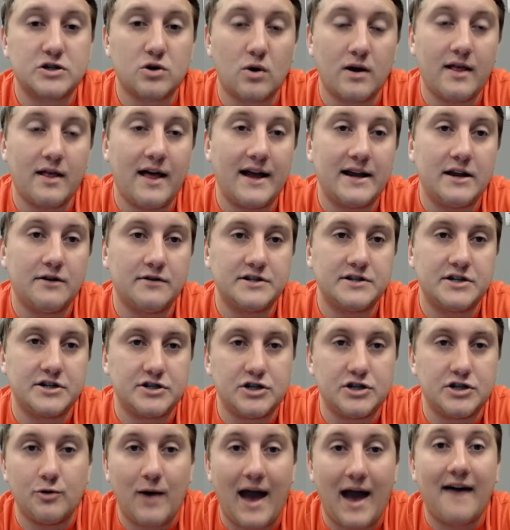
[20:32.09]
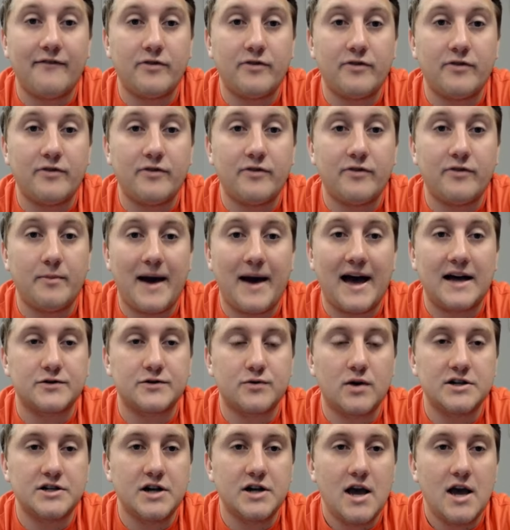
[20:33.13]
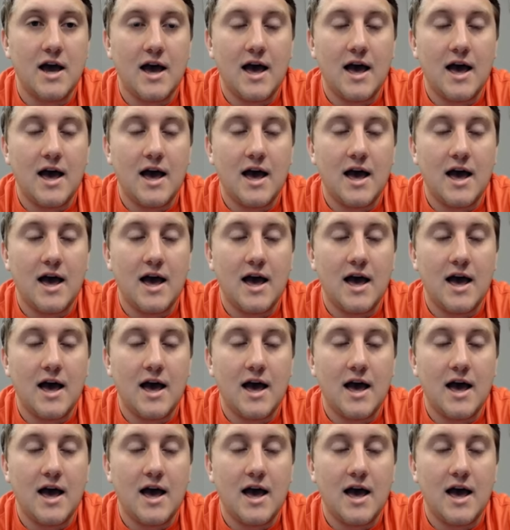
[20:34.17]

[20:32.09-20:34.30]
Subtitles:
storyline here is just, do you have the pass rush?